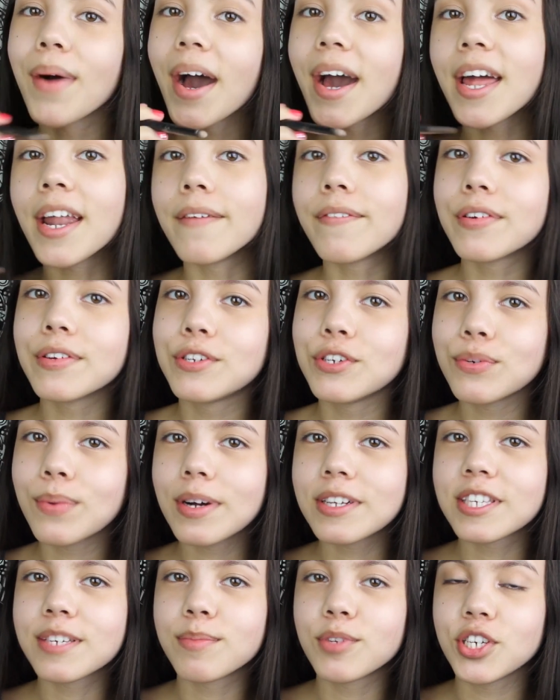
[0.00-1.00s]
But if you do
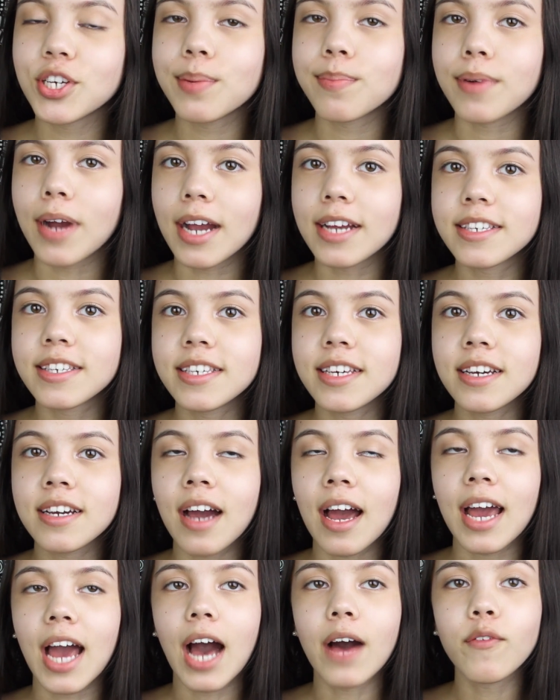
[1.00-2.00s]
want some cheap pricing,
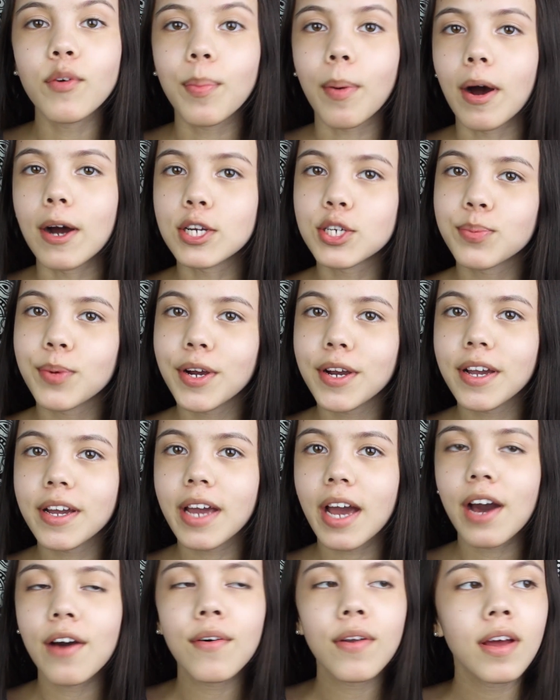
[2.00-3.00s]
I have a Poshmark
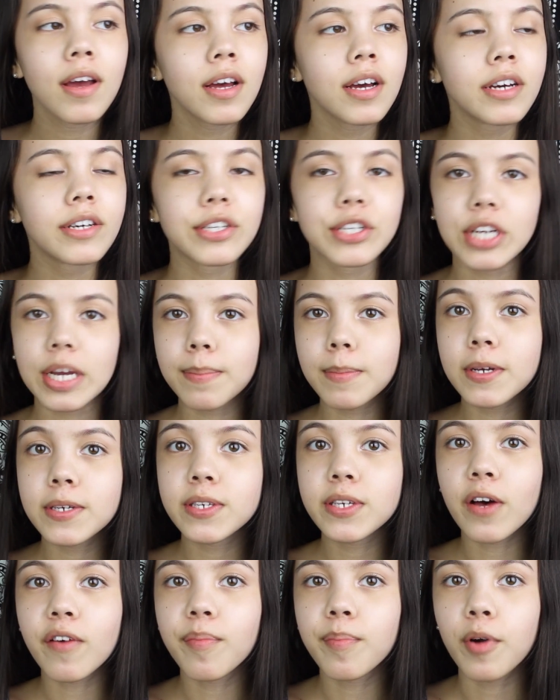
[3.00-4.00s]
account,
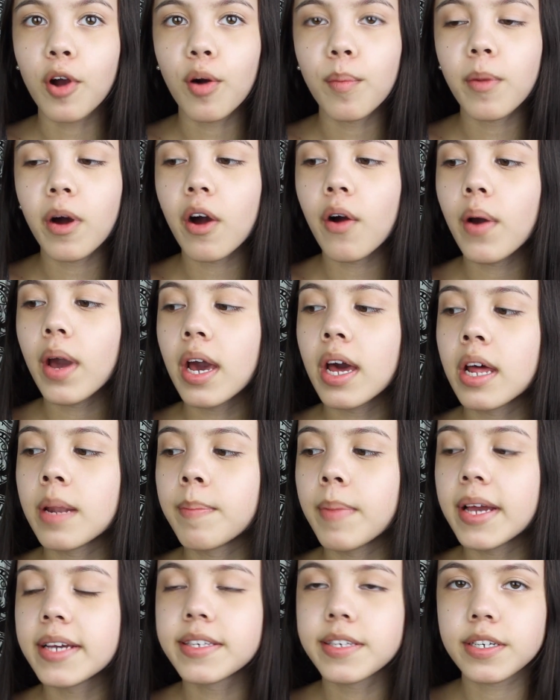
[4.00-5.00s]
shameless self promo,
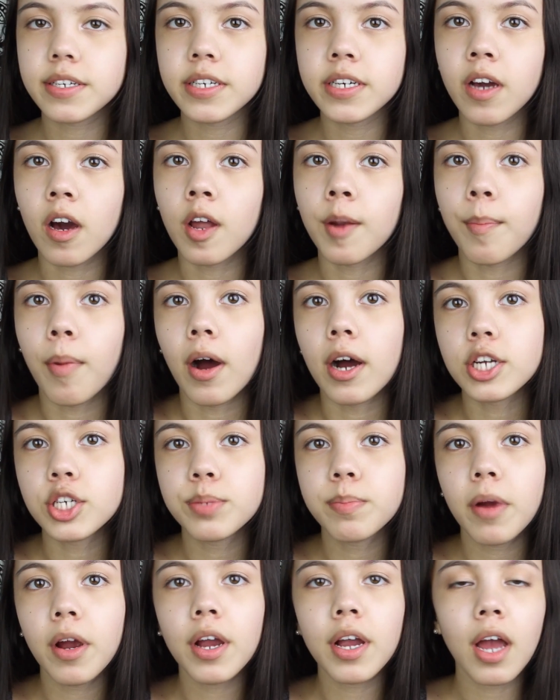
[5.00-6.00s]
and basically on a
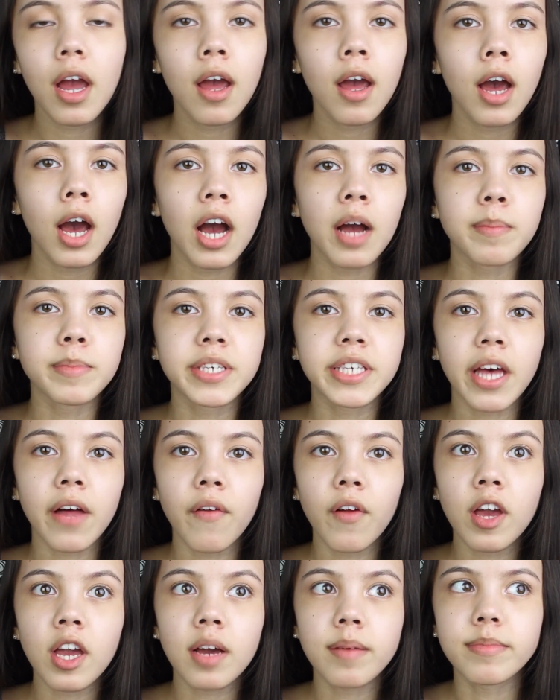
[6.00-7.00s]
Poshmark I'm
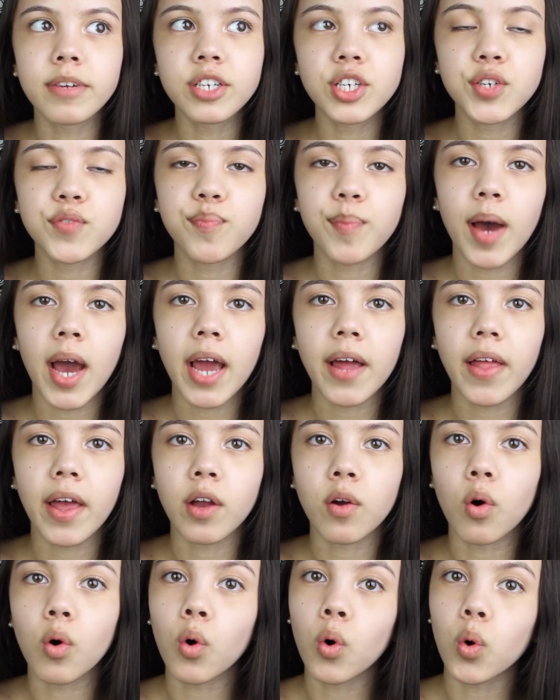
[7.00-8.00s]
selling a bunch of my
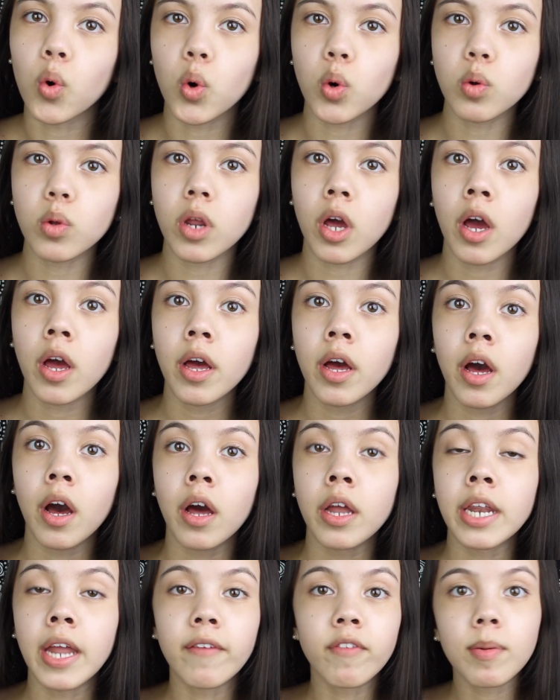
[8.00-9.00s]
like old,
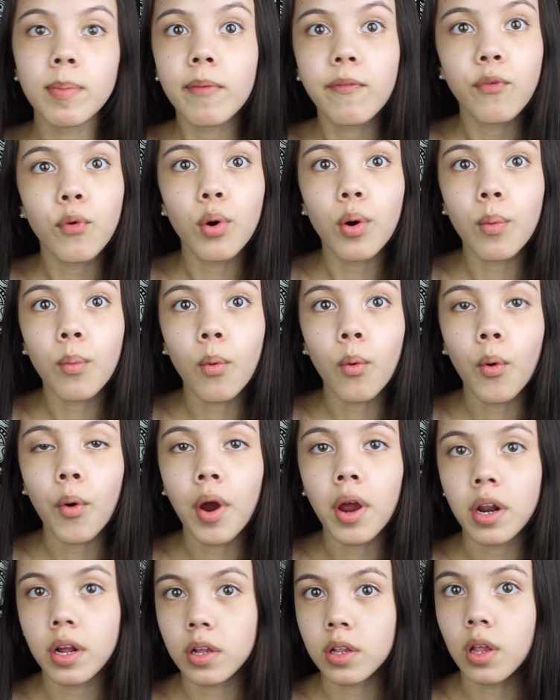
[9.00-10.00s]
never before
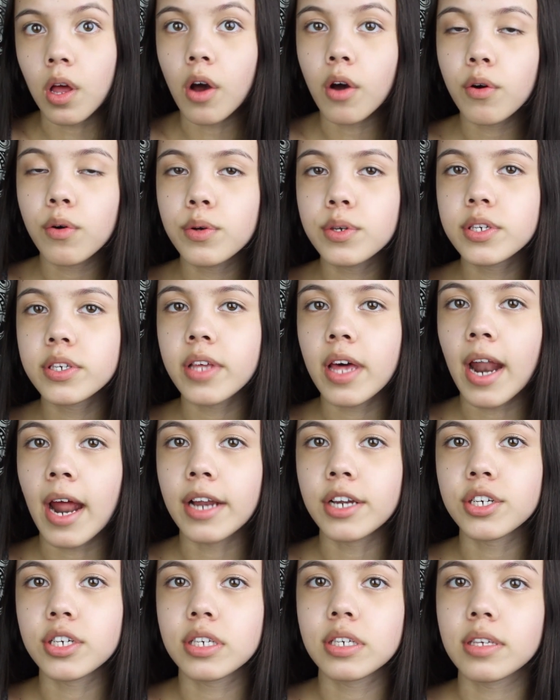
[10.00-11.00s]
worn clothes that
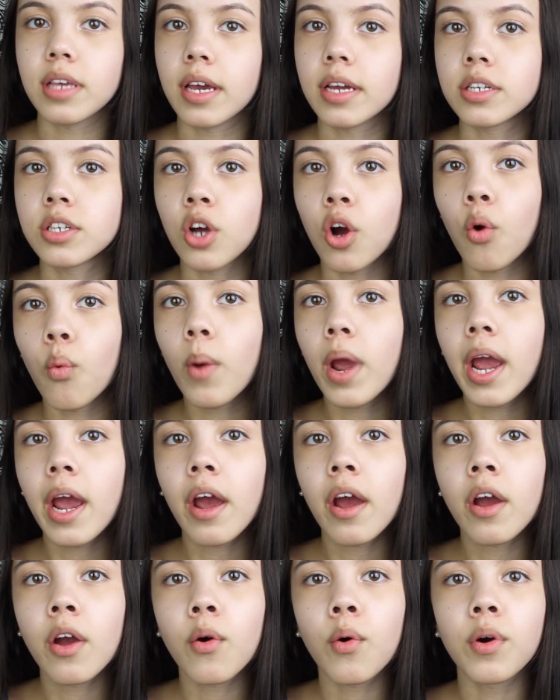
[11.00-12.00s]
I just like don't
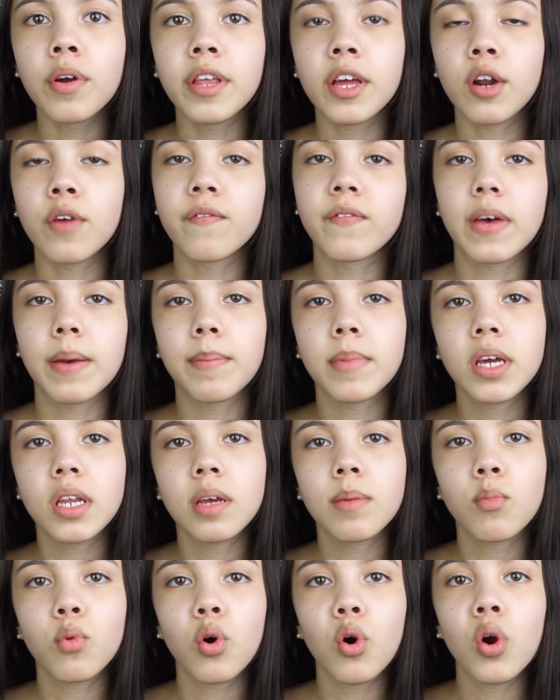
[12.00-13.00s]
wear or they don't fit me
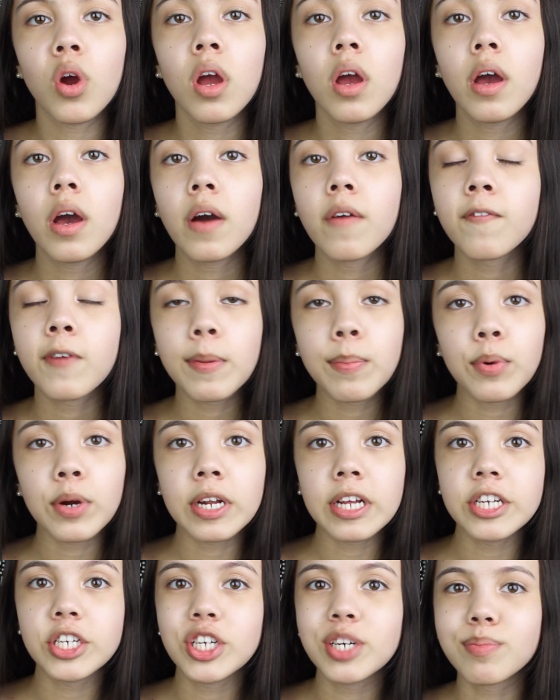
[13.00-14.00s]
anymore for
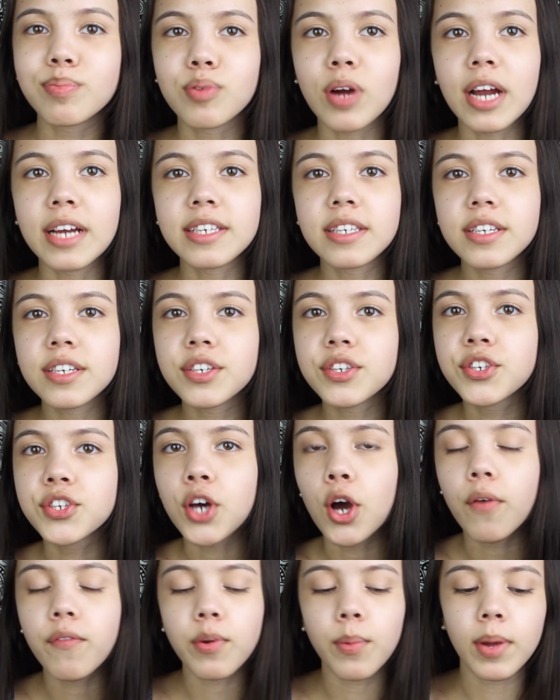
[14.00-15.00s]
pretty cheap prices.
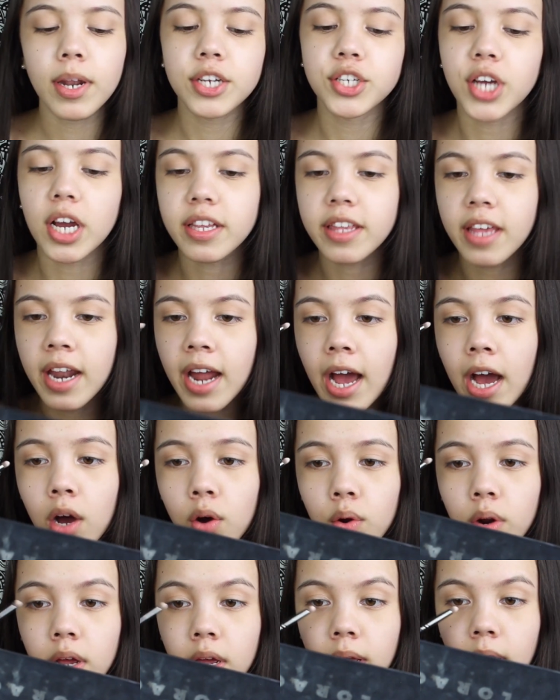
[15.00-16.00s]
So if you want to check that
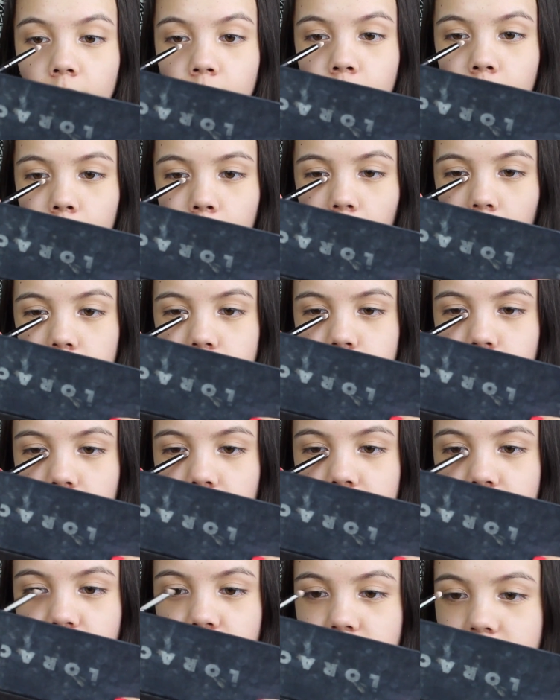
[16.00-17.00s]
out, my
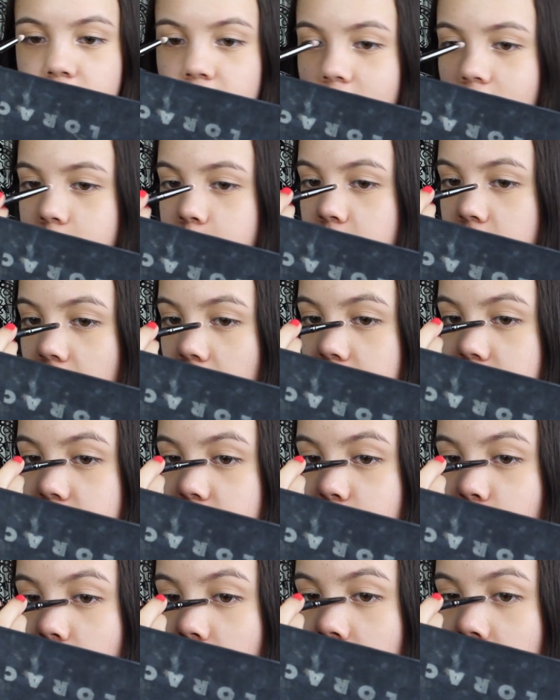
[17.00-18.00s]
Poshmark is just It's Me
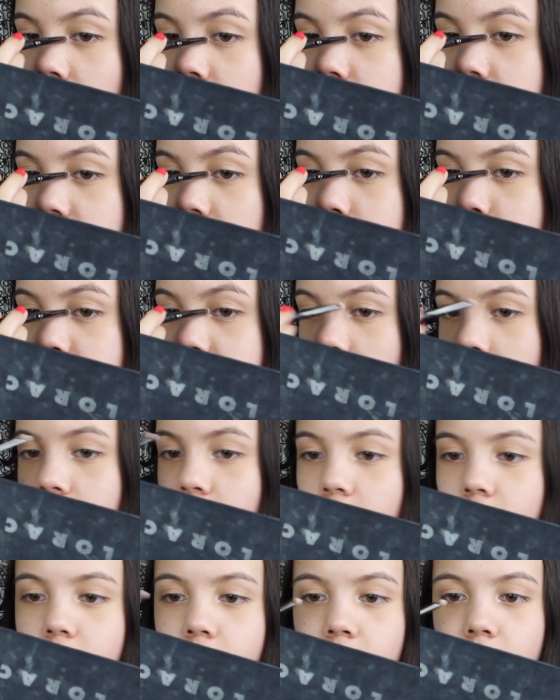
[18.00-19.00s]
Lexie 1, same as
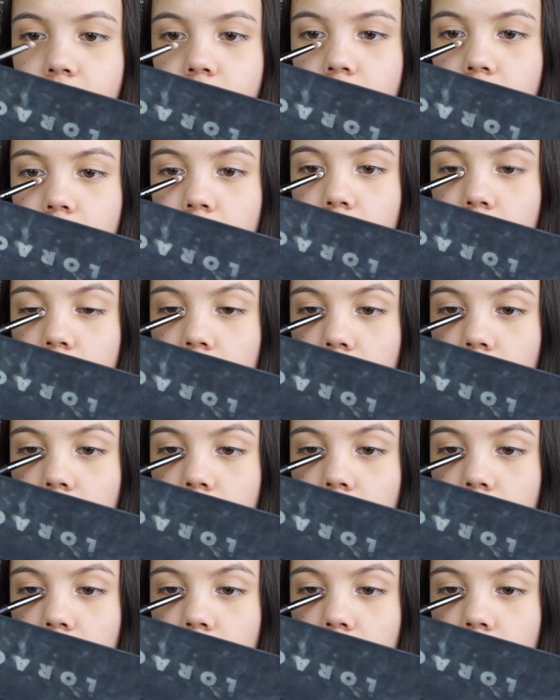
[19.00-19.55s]
everything.